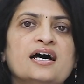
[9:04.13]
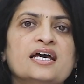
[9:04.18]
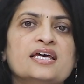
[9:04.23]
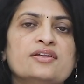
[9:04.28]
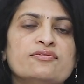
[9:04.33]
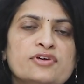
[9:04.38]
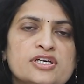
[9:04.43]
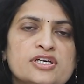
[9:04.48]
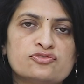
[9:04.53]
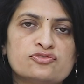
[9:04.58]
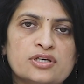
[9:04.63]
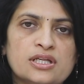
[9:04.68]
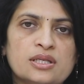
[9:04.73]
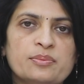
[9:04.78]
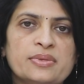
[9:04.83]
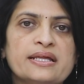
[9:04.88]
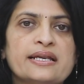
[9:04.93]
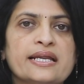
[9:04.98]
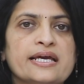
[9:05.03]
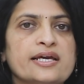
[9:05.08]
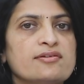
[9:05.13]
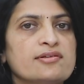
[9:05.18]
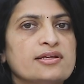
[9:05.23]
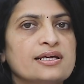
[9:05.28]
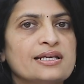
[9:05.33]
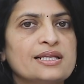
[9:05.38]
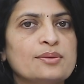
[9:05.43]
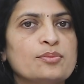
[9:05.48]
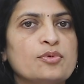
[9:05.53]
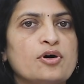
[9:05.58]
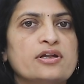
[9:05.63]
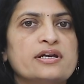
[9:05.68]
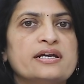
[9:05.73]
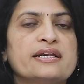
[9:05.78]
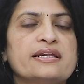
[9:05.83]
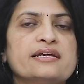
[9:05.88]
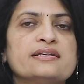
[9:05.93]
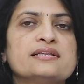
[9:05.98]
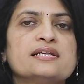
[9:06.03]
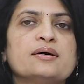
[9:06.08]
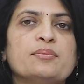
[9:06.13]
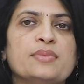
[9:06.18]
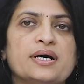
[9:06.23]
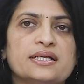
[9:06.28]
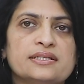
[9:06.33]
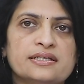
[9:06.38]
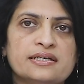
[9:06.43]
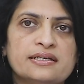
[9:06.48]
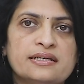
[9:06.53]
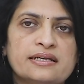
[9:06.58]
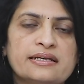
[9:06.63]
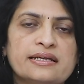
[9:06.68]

in we will be regularly monitoring the mother